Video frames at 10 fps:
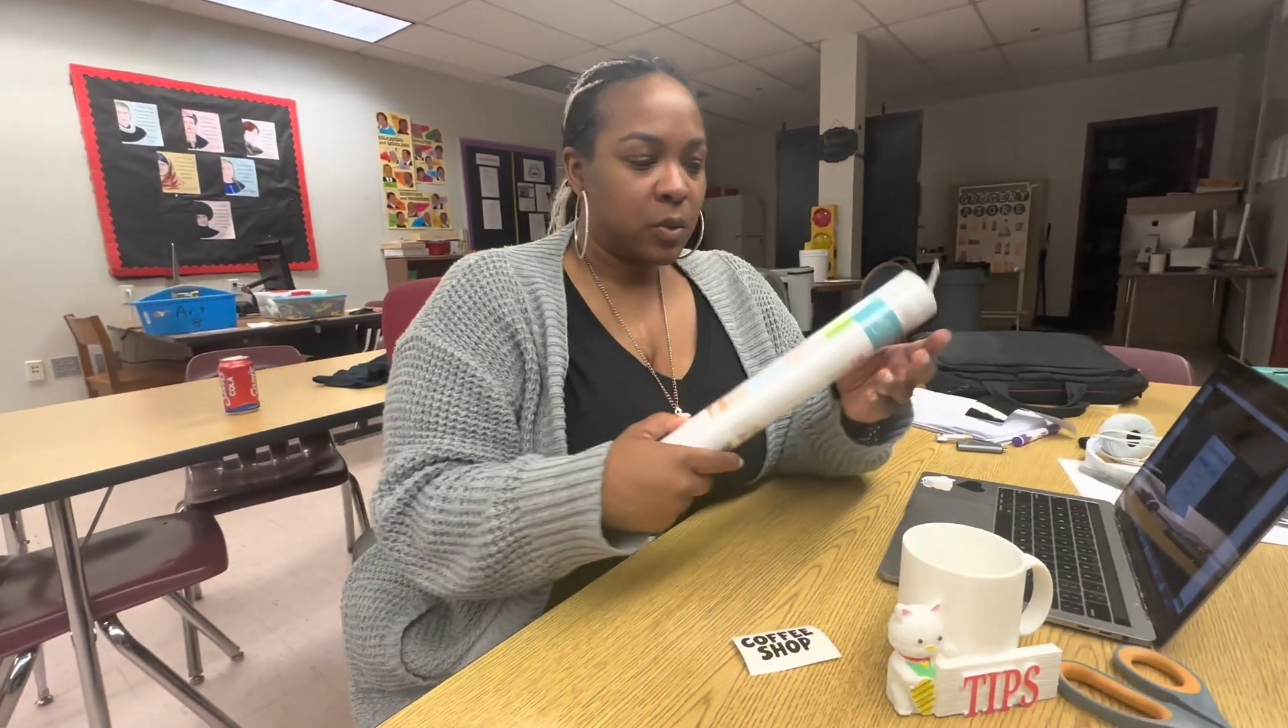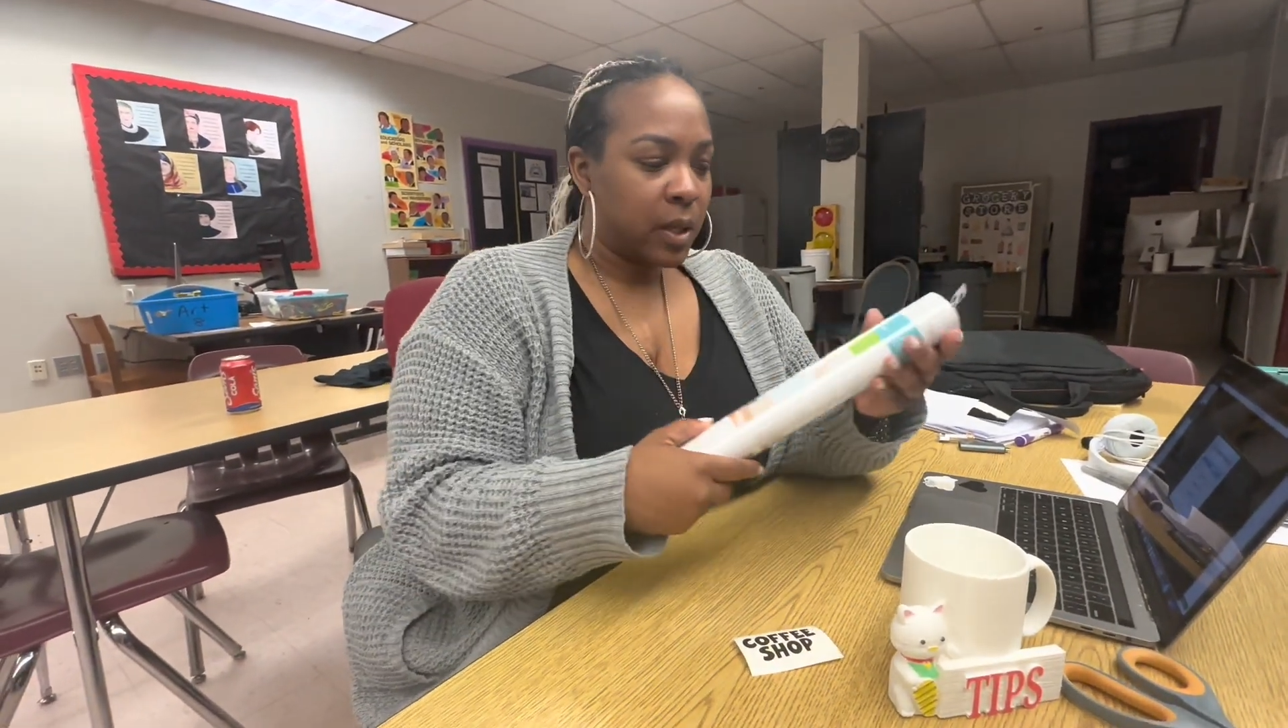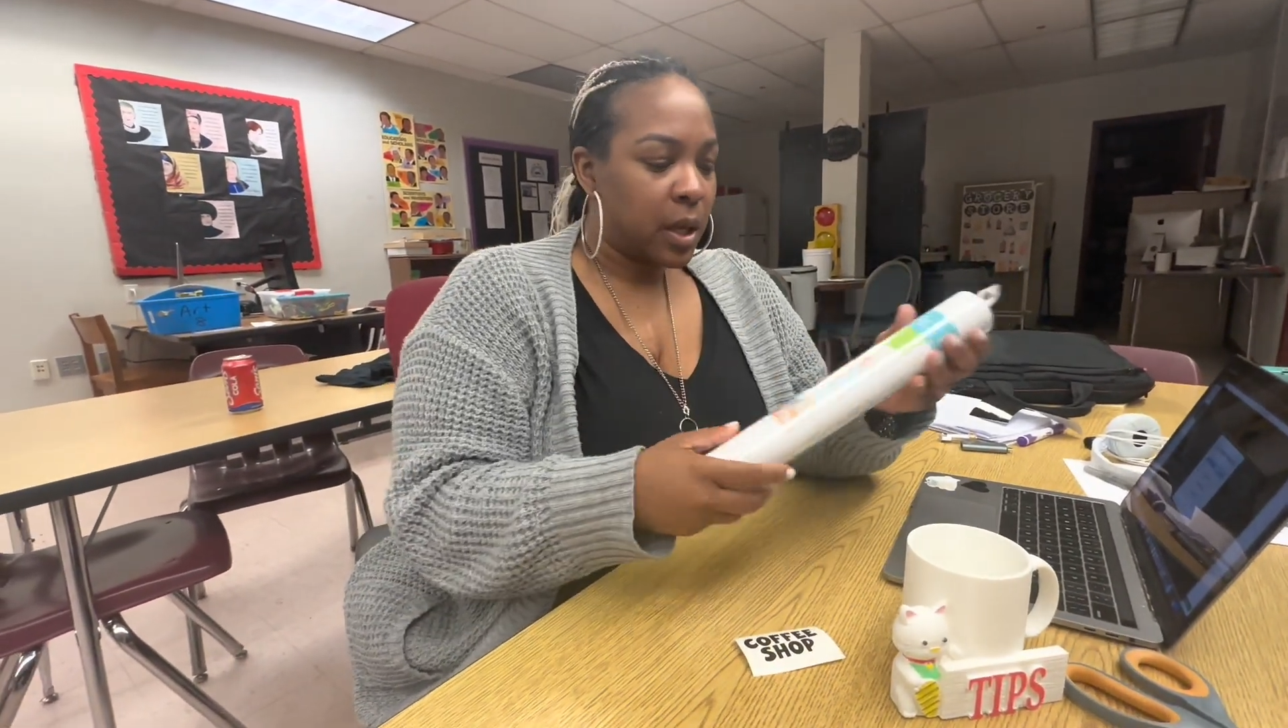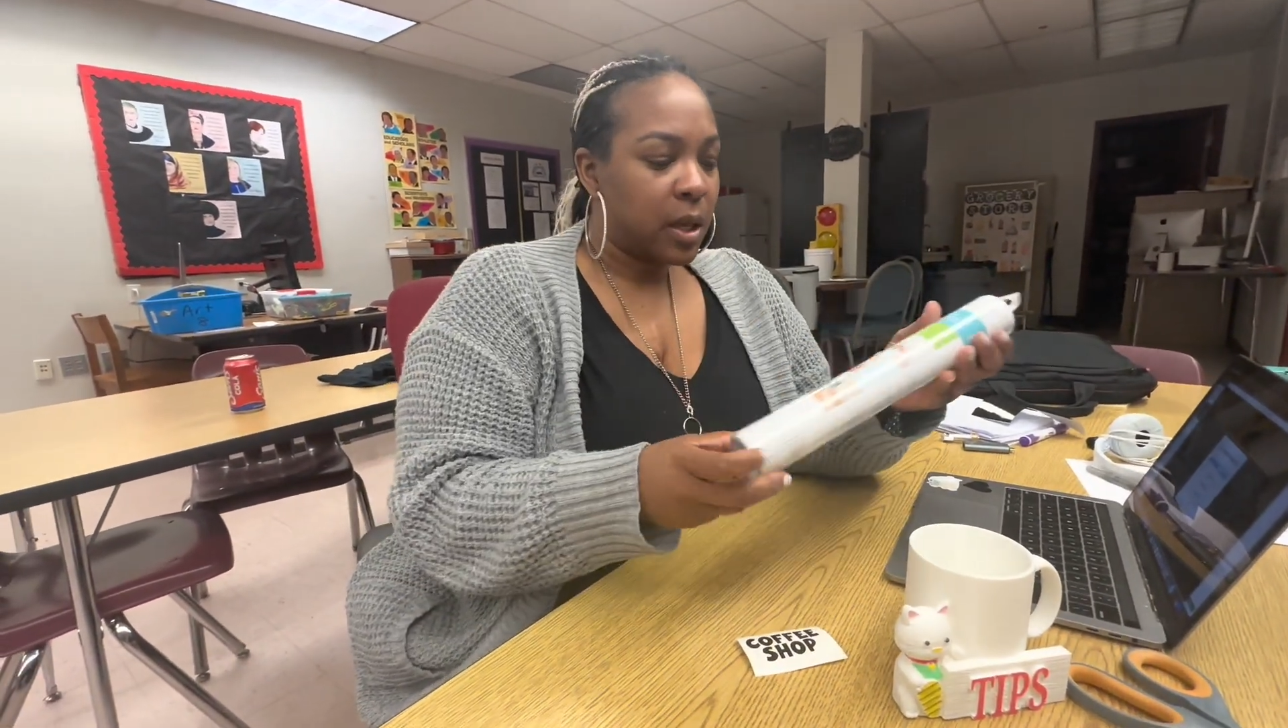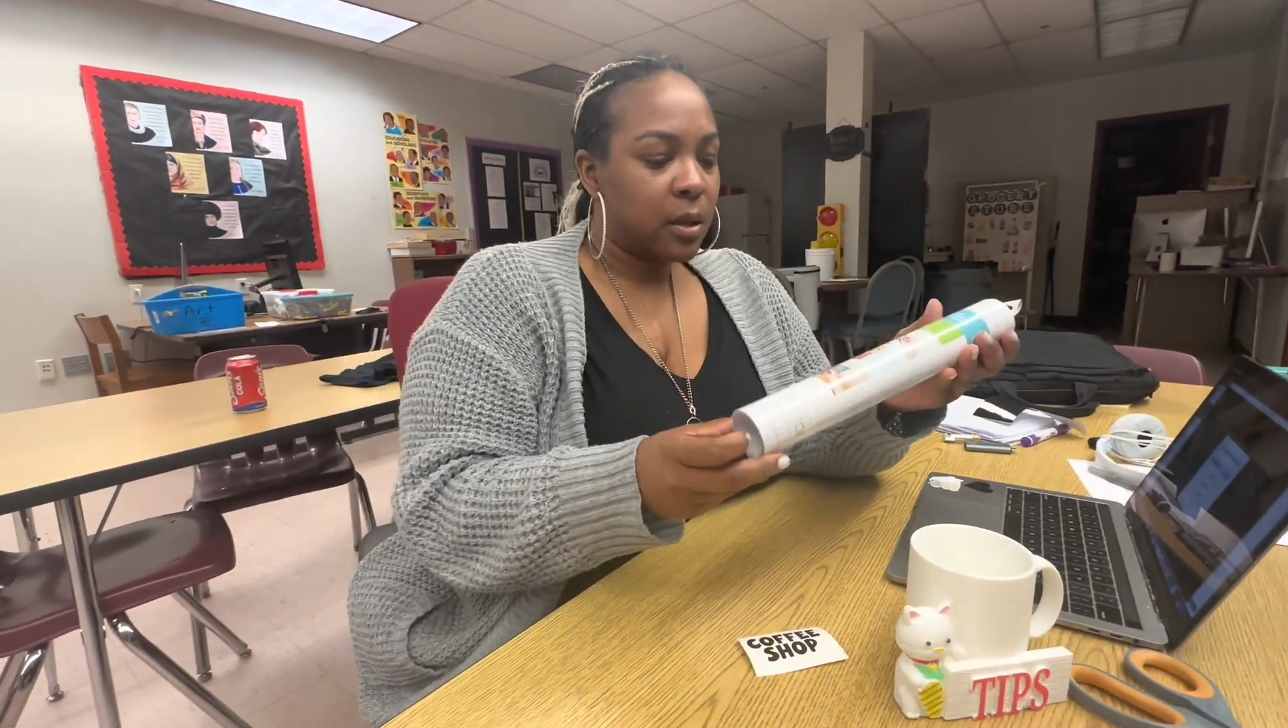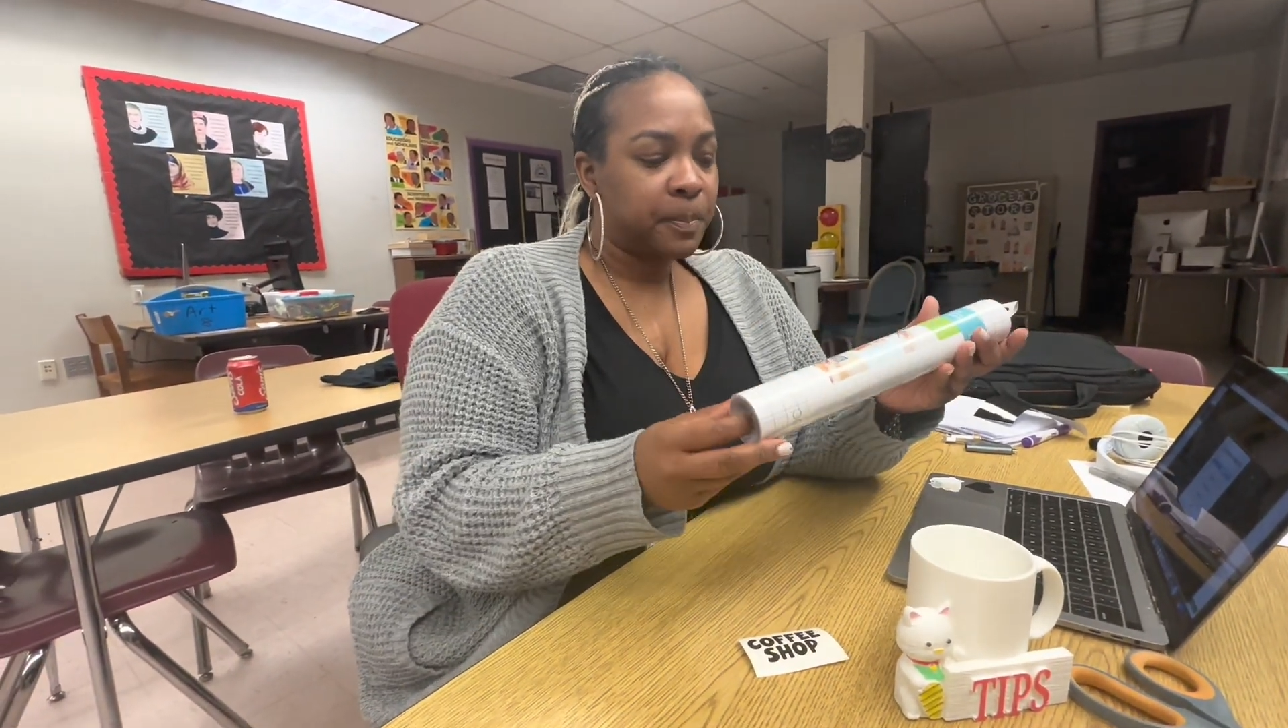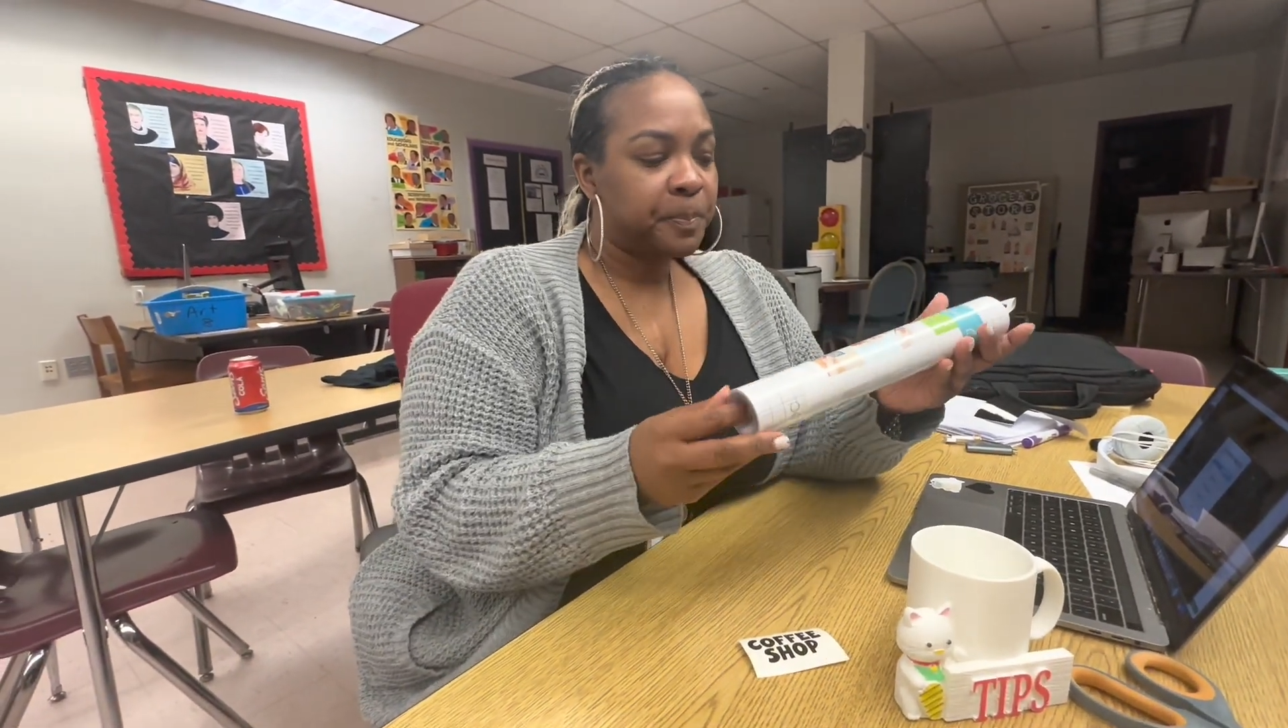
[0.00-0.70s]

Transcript: get